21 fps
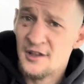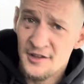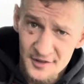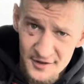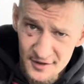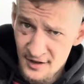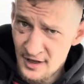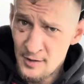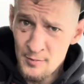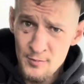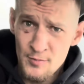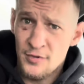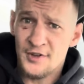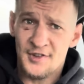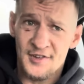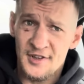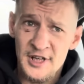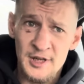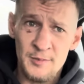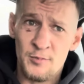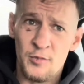
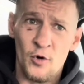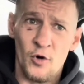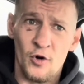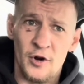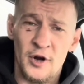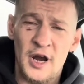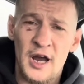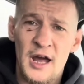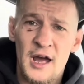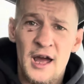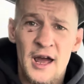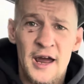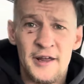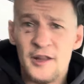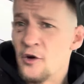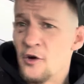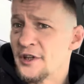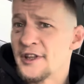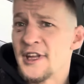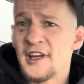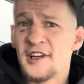Sleep more. I
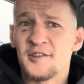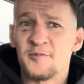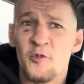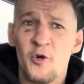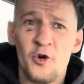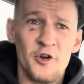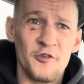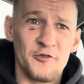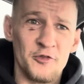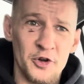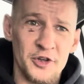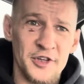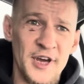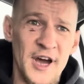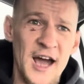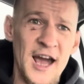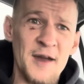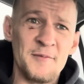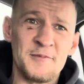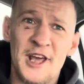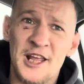know it takes more of your
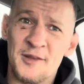time.